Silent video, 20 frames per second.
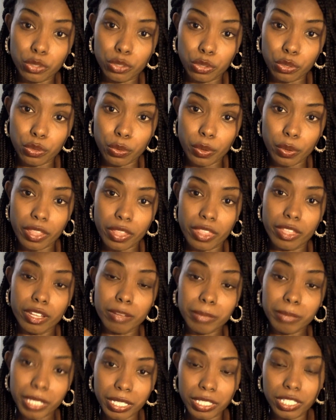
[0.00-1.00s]
to
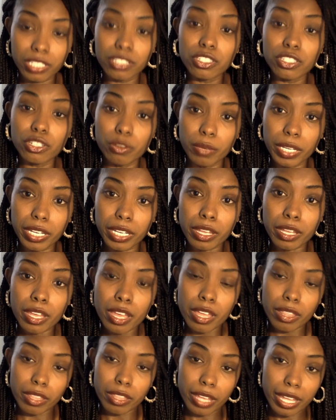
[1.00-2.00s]
them continuing
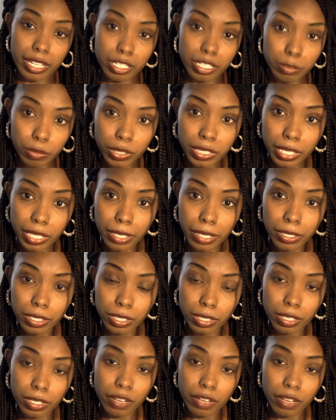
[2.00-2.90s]
the exploitation